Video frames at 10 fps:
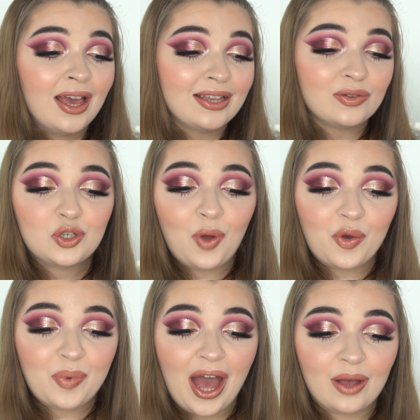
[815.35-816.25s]
It's only
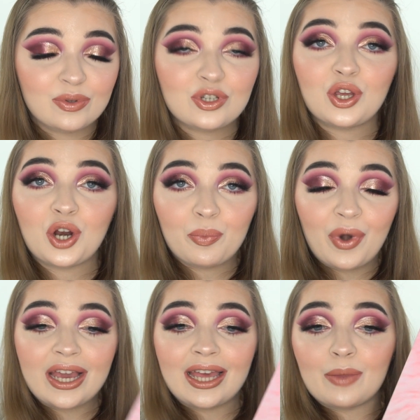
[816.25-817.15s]
£12, you're not
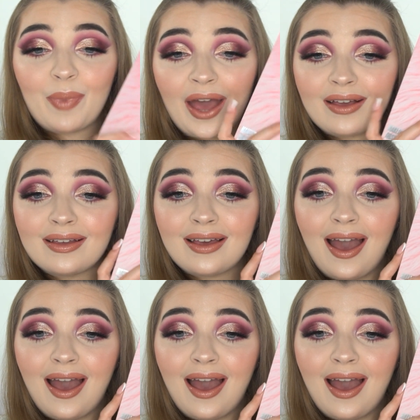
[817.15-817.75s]
breaking the bank,